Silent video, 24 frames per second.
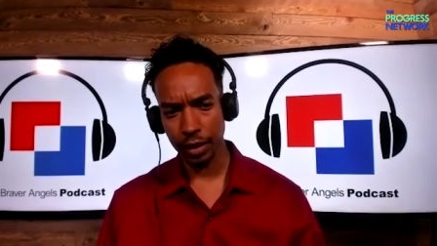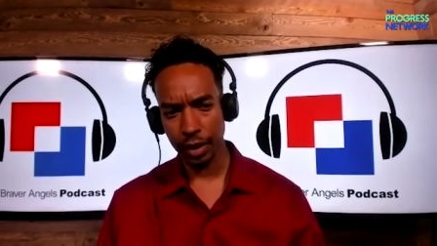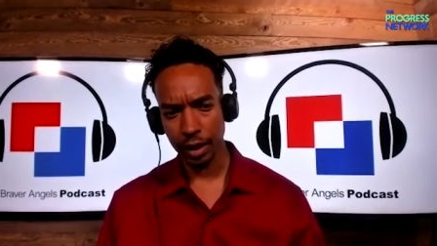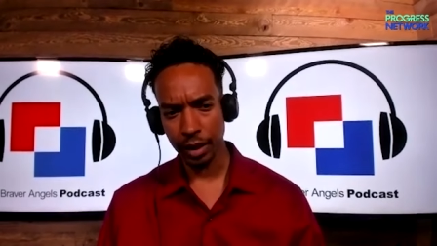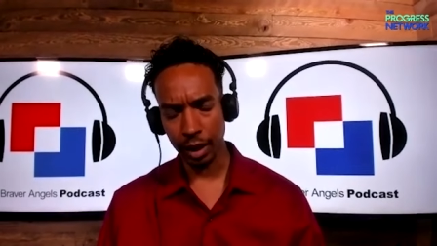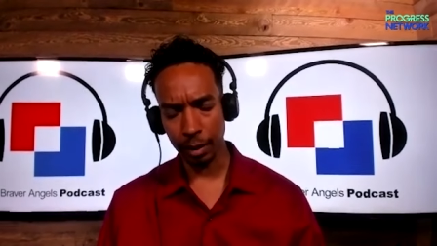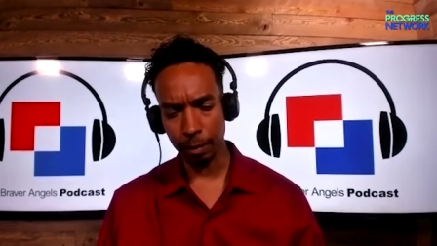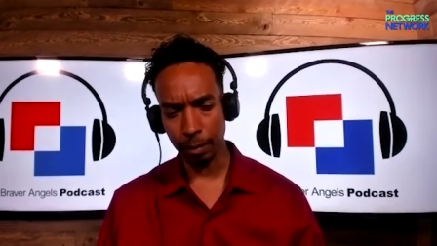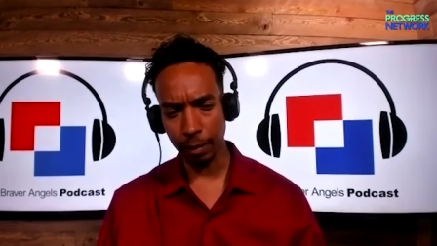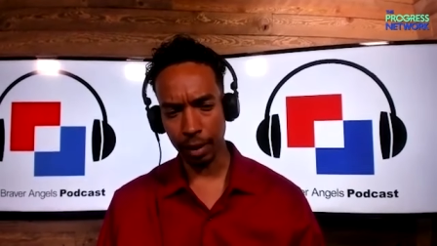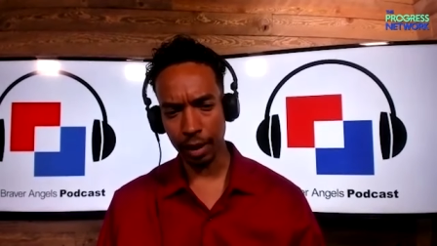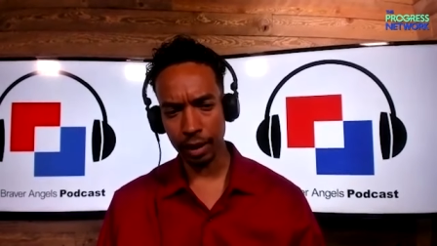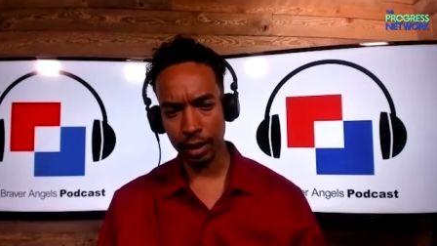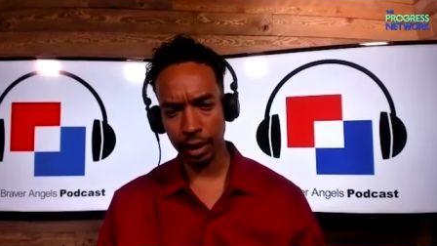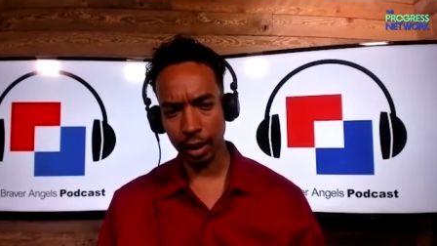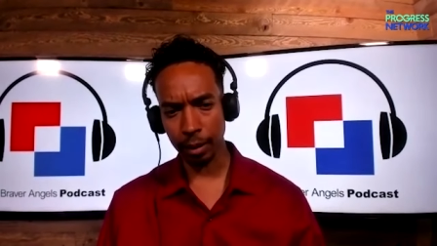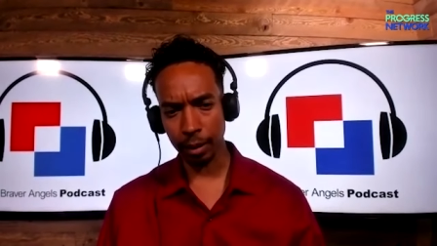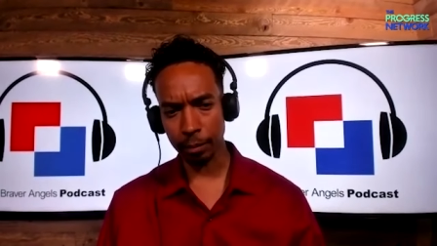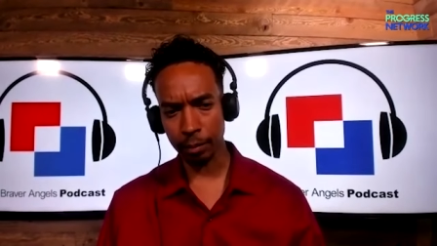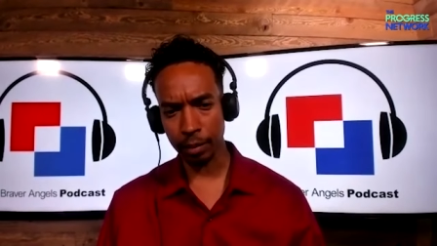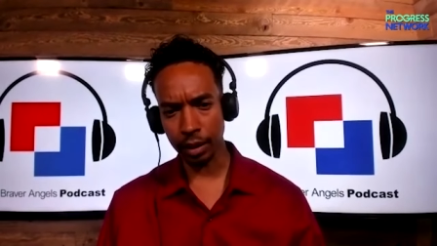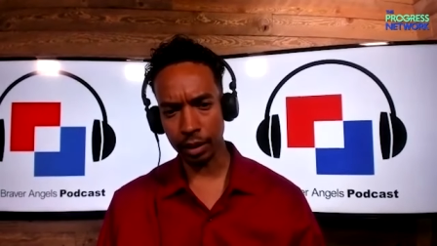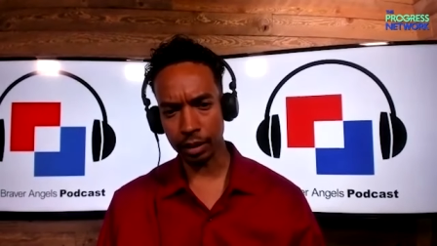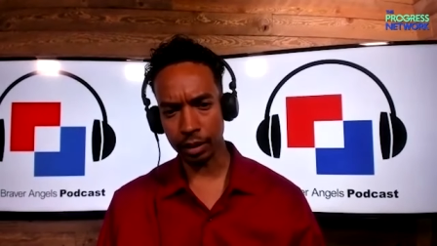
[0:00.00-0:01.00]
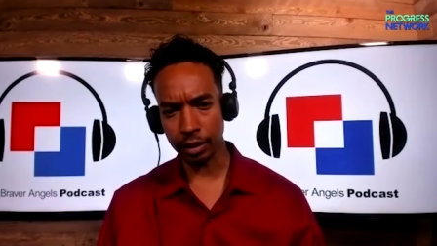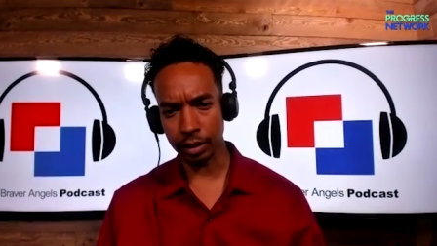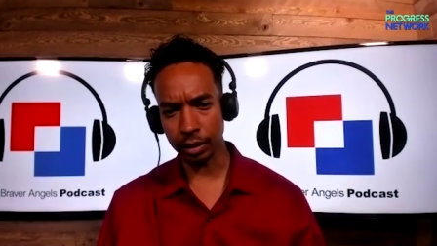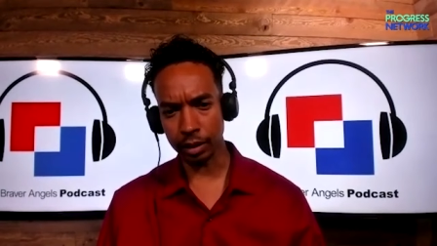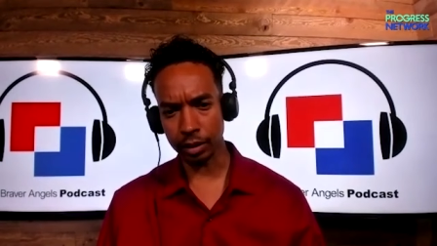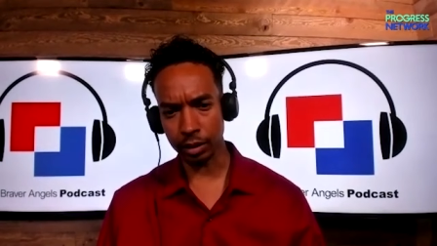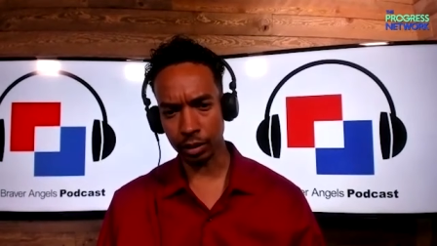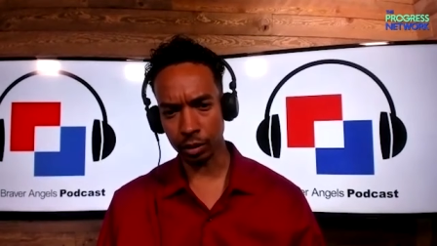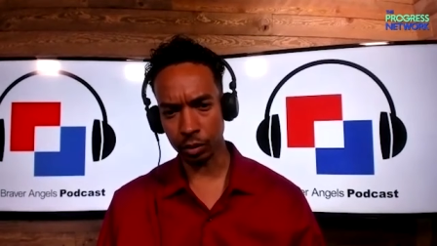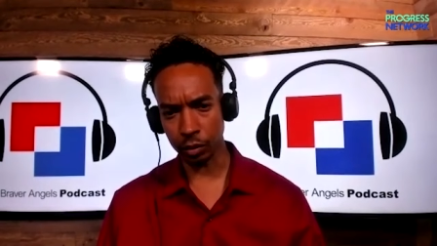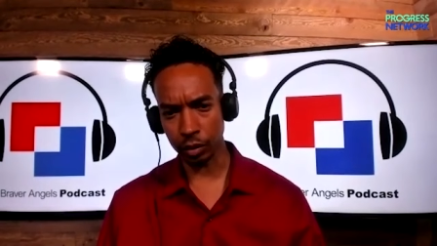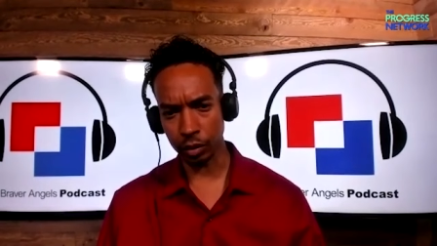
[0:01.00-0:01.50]
It may not be a
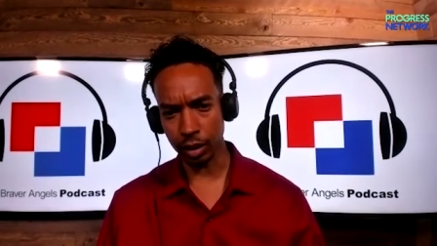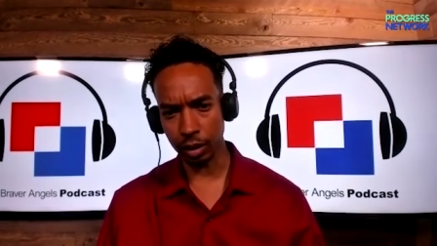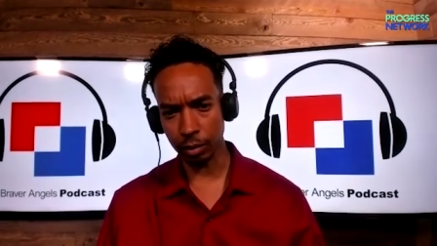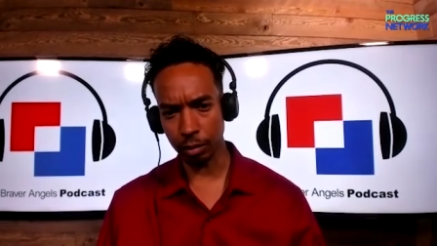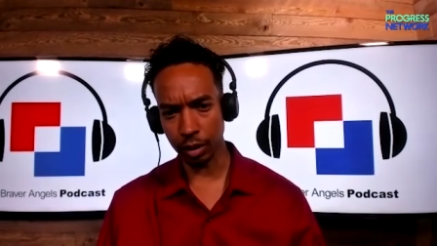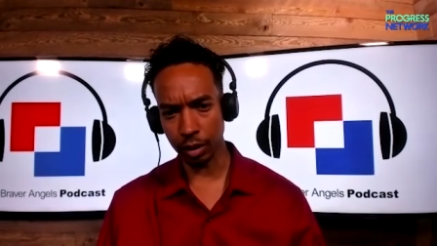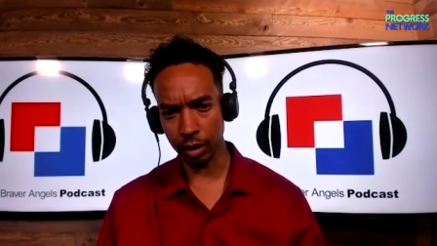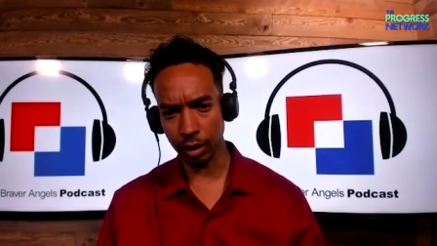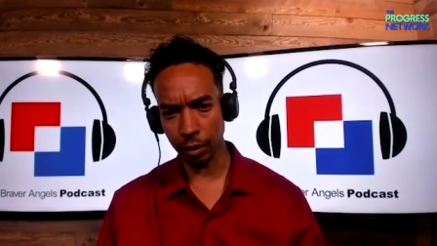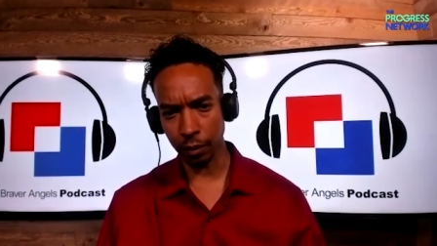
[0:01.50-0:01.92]
disagreement